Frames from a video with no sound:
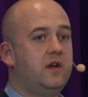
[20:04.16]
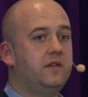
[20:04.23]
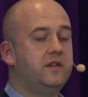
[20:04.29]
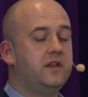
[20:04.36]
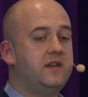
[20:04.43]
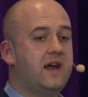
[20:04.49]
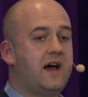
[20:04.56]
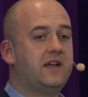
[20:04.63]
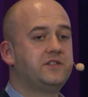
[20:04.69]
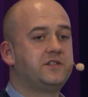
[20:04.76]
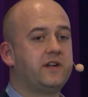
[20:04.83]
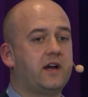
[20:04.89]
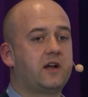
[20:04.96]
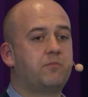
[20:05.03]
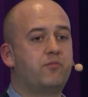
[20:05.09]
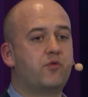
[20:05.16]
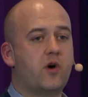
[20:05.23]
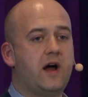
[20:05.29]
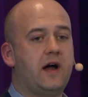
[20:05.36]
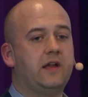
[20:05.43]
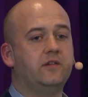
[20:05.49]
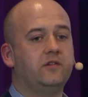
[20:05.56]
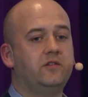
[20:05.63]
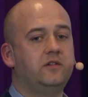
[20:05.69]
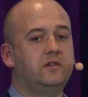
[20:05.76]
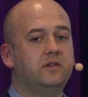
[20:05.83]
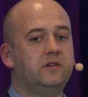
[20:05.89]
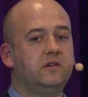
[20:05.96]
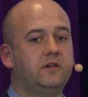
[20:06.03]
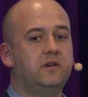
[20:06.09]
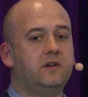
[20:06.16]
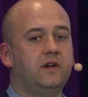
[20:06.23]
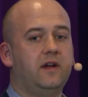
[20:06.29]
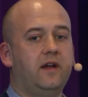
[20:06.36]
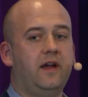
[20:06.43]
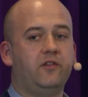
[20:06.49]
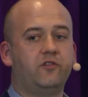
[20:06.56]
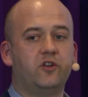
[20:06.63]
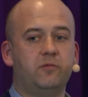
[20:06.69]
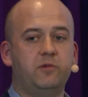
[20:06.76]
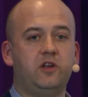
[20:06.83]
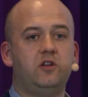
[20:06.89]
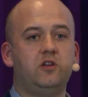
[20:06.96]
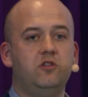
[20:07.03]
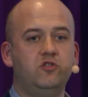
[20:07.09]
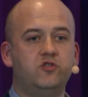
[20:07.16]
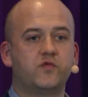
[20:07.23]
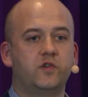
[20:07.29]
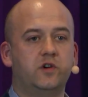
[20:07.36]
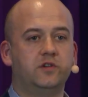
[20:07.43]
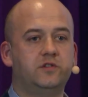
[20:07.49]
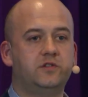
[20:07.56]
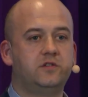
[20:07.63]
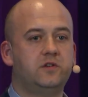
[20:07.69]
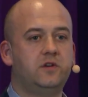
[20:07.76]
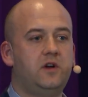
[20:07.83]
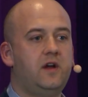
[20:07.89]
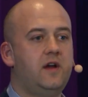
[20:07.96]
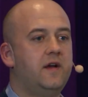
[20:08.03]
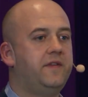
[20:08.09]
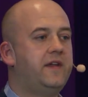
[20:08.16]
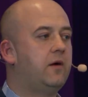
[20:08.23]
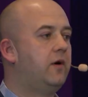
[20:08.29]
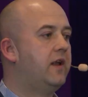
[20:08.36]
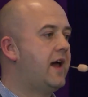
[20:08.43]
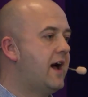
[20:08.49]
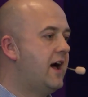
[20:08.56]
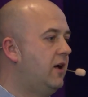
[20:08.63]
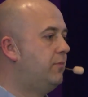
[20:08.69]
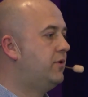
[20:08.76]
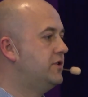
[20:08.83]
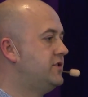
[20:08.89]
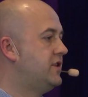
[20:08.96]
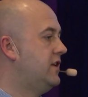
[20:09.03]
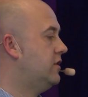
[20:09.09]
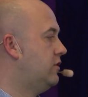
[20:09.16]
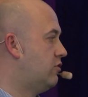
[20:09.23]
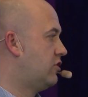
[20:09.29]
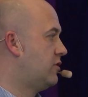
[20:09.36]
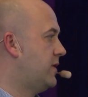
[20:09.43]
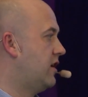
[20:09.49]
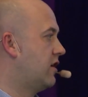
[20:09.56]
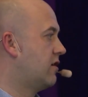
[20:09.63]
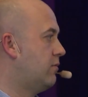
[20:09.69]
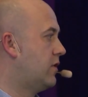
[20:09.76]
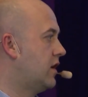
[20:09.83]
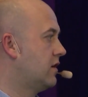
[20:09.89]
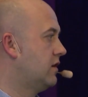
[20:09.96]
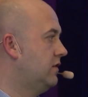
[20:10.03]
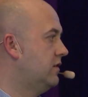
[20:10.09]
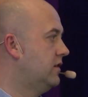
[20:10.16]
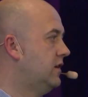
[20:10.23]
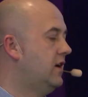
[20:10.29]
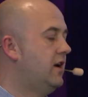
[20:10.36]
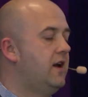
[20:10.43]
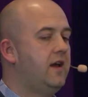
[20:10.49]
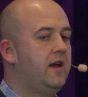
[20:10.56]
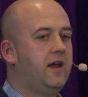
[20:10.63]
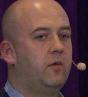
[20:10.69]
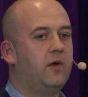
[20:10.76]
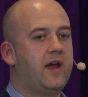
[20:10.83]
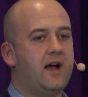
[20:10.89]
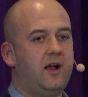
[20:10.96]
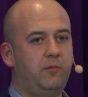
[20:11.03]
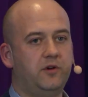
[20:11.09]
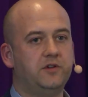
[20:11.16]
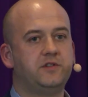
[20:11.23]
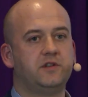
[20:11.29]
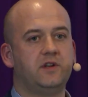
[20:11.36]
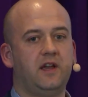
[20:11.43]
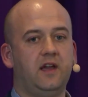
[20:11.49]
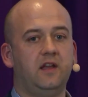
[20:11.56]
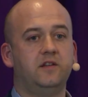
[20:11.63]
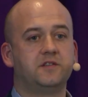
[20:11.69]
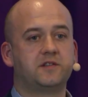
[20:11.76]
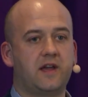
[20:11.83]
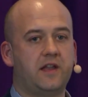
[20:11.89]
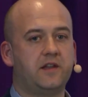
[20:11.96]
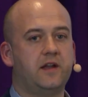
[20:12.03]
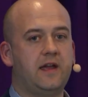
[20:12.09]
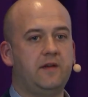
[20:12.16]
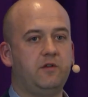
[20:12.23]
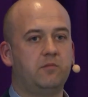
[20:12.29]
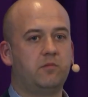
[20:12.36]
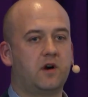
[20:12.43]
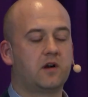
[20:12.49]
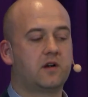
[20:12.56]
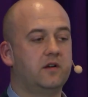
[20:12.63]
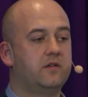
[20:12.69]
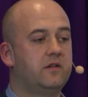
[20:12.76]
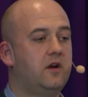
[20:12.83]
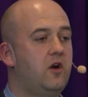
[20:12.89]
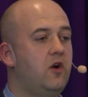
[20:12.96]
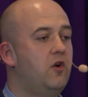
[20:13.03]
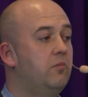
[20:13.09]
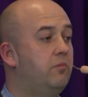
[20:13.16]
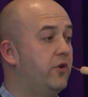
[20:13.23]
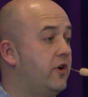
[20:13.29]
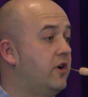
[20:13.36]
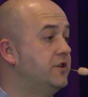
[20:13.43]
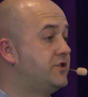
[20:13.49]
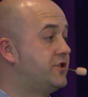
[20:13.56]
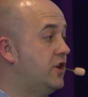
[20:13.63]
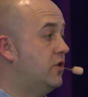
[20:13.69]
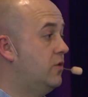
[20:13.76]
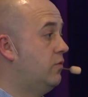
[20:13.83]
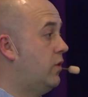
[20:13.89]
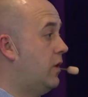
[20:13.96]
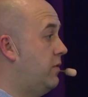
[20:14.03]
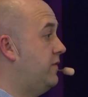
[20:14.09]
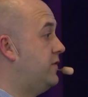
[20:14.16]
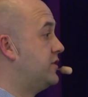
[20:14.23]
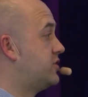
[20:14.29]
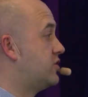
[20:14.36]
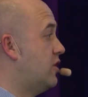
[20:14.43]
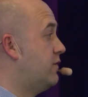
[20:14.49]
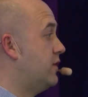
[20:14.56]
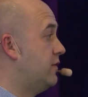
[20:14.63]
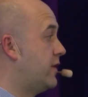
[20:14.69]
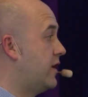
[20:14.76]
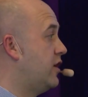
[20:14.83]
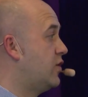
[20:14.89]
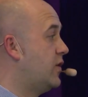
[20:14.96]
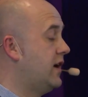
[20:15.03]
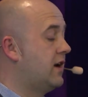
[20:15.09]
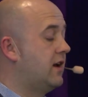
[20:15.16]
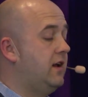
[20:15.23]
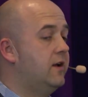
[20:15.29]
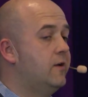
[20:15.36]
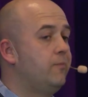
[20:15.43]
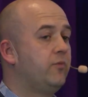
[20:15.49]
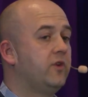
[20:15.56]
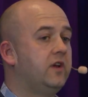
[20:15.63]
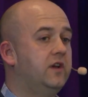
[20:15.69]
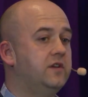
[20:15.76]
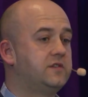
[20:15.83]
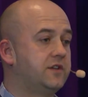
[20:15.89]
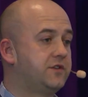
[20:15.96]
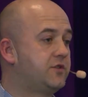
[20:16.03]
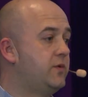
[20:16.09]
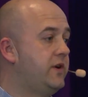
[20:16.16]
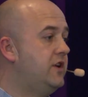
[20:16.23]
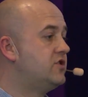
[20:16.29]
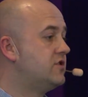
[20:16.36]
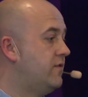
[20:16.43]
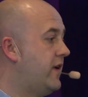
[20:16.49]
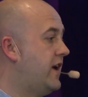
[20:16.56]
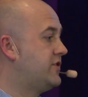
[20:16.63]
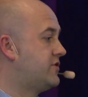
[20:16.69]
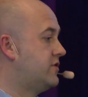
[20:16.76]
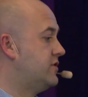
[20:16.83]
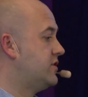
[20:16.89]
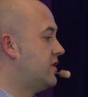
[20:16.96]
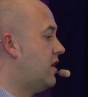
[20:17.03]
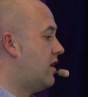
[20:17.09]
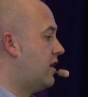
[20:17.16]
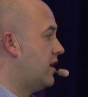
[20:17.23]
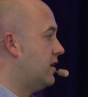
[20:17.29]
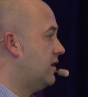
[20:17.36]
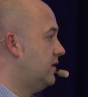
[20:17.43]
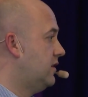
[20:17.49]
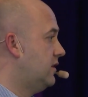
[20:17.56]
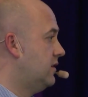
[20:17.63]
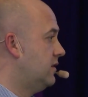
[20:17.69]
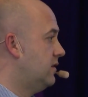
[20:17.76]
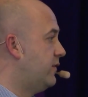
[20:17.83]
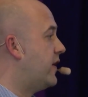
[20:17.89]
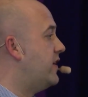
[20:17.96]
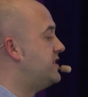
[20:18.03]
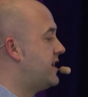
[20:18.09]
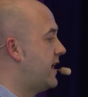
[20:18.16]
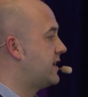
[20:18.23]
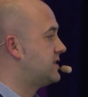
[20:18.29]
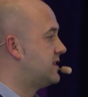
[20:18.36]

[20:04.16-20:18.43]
the Nasdaq brand is going to be huge for us. That will help us in the North American market. It will help us in the Scandinavian market. But also, what we've discovered very quickly is that Swedish investors are very tech